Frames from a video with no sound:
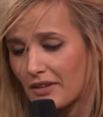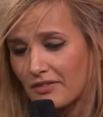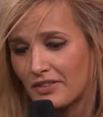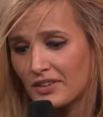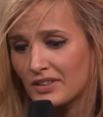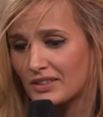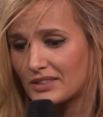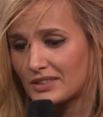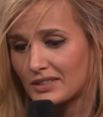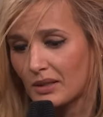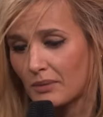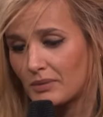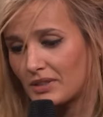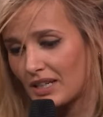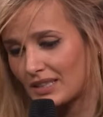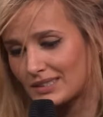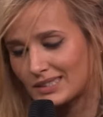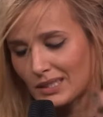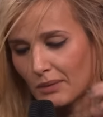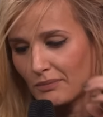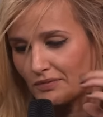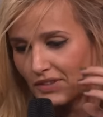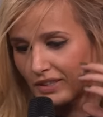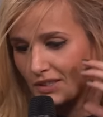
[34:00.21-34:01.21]
I think it has
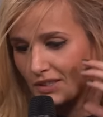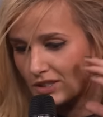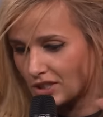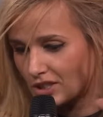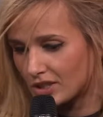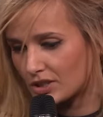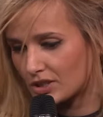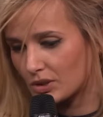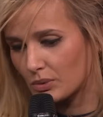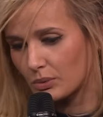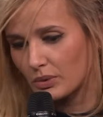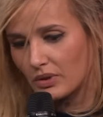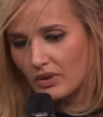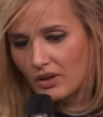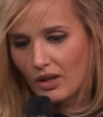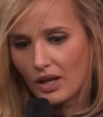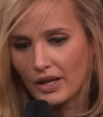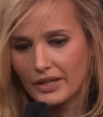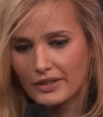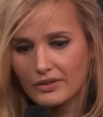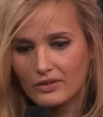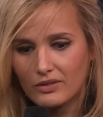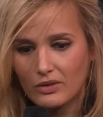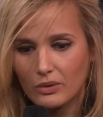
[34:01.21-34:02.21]
something to do with
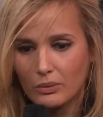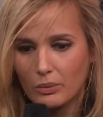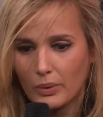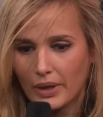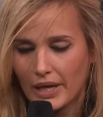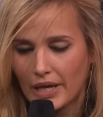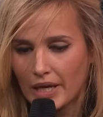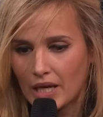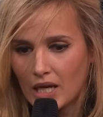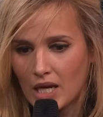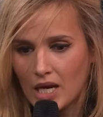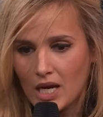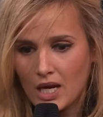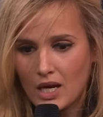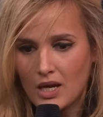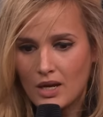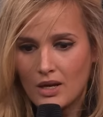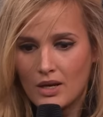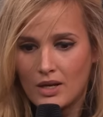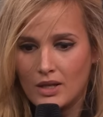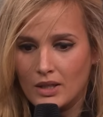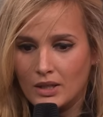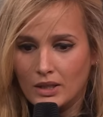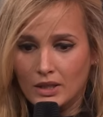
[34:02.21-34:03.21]
like the way
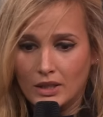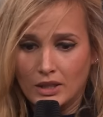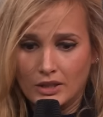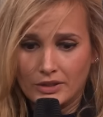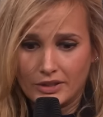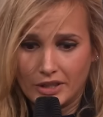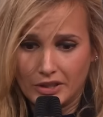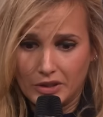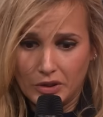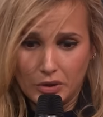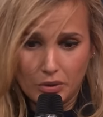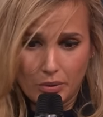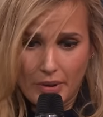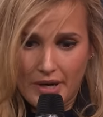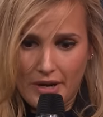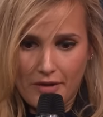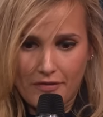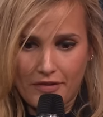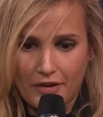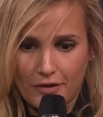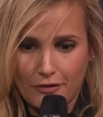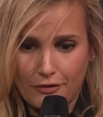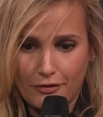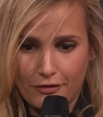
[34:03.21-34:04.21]
the new
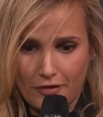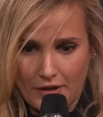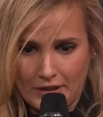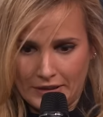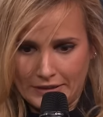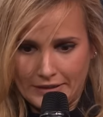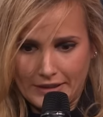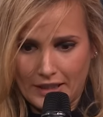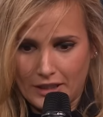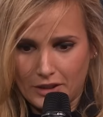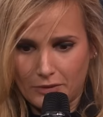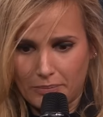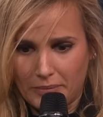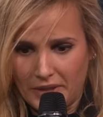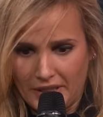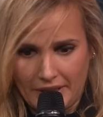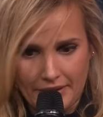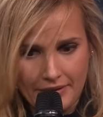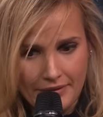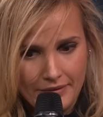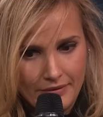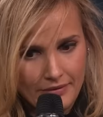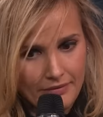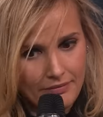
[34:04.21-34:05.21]
wave in France has
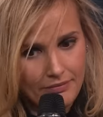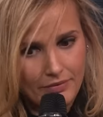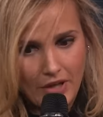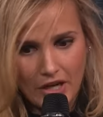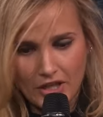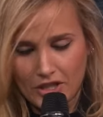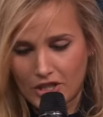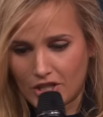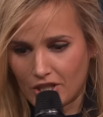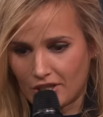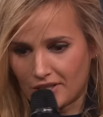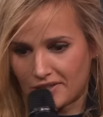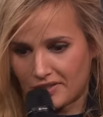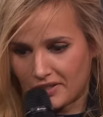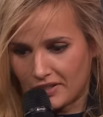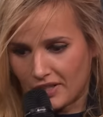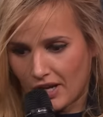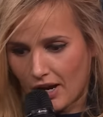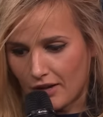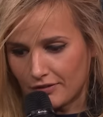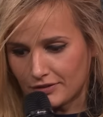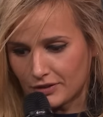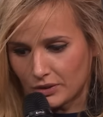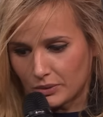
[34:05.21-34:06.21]
been digested
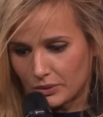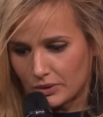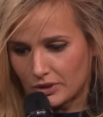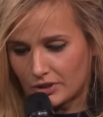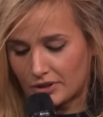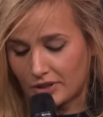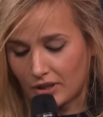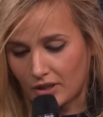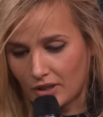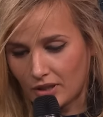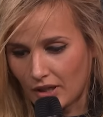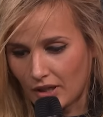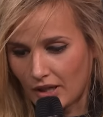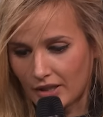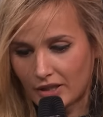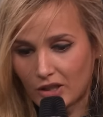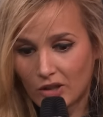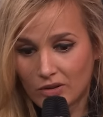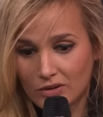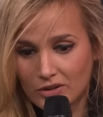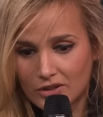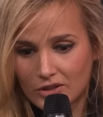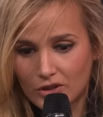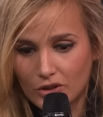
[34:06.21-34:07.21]
afterwards. I
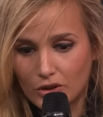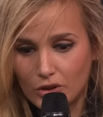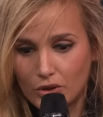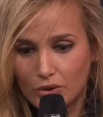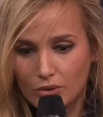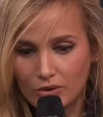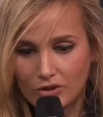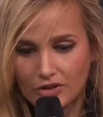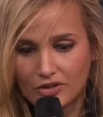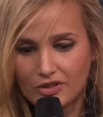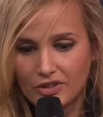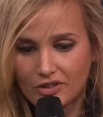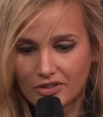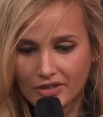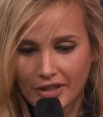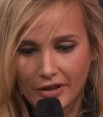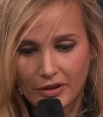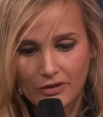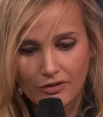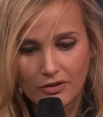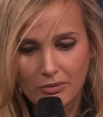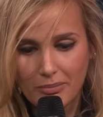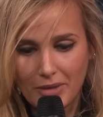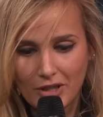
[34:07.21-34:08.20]
can't use this kind
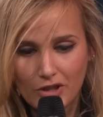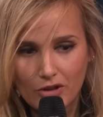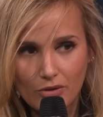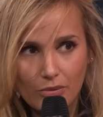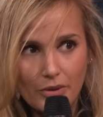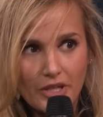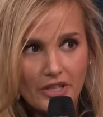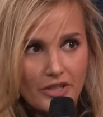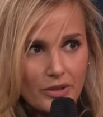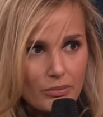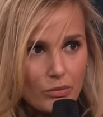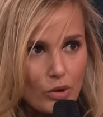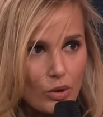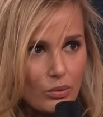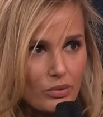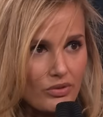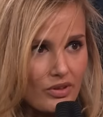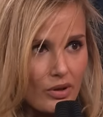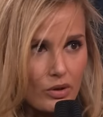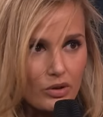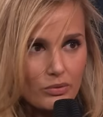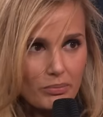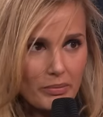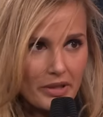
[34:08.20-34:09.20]
of imagery anymore
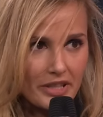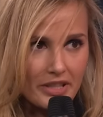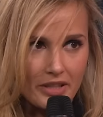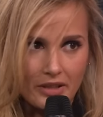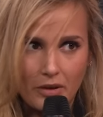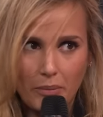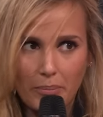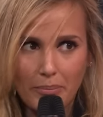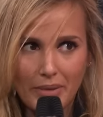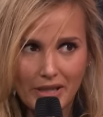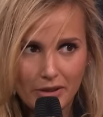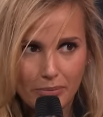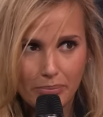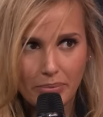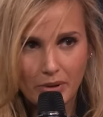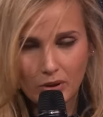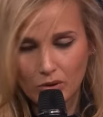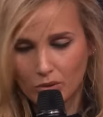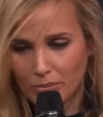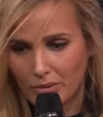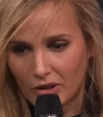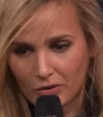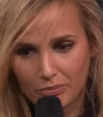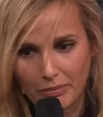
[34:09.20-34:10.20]
without making a bad pun
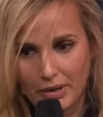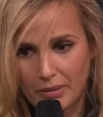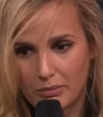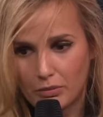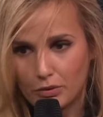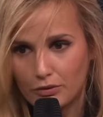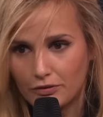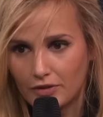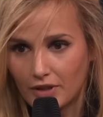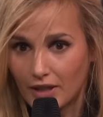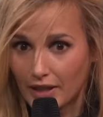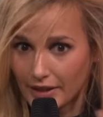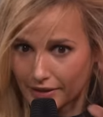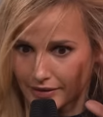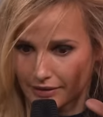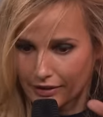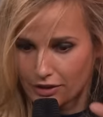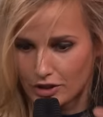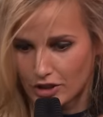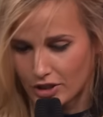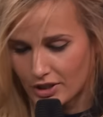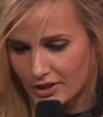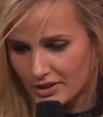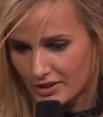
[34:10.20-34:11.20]
about my movie, like
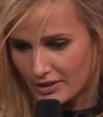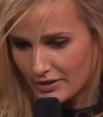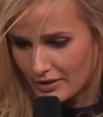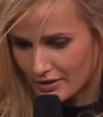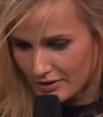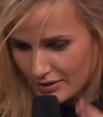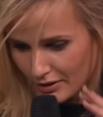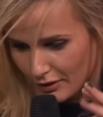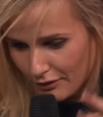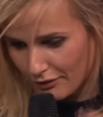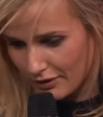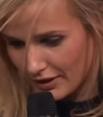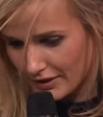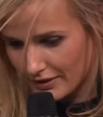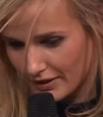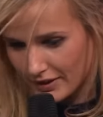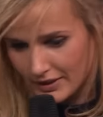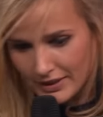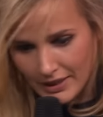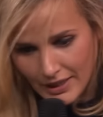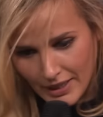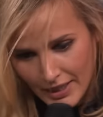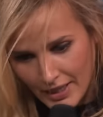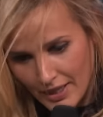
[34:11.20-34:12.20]
digested and stuff like that.
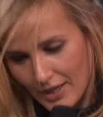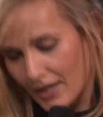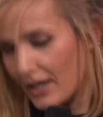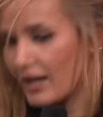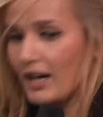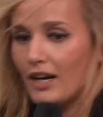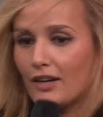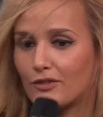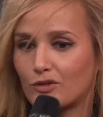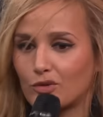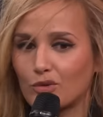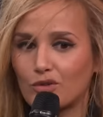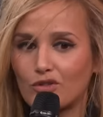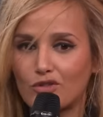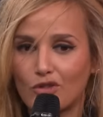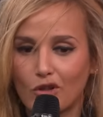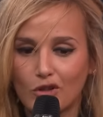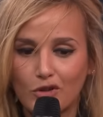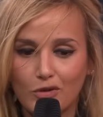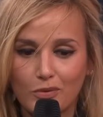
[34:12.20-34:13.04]
I have to stop